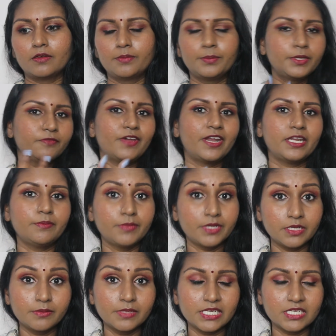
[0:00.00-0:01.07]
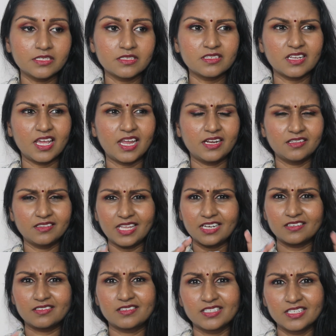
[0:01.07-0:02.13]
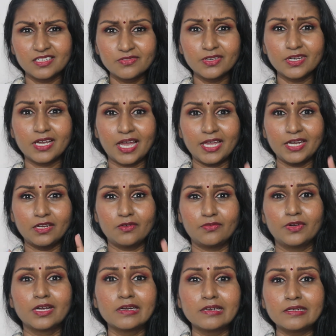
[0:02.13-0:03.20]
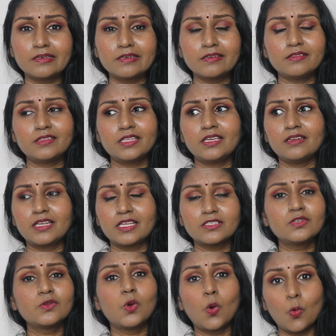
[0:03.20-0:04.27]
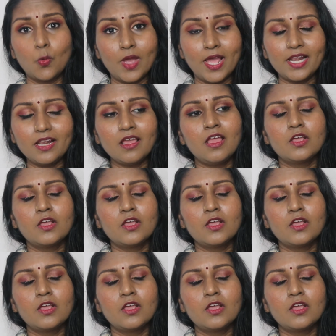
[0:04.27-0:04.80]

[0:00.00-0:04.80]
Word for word: be very minimalist and that silver kind of a glittery thing doesn't go well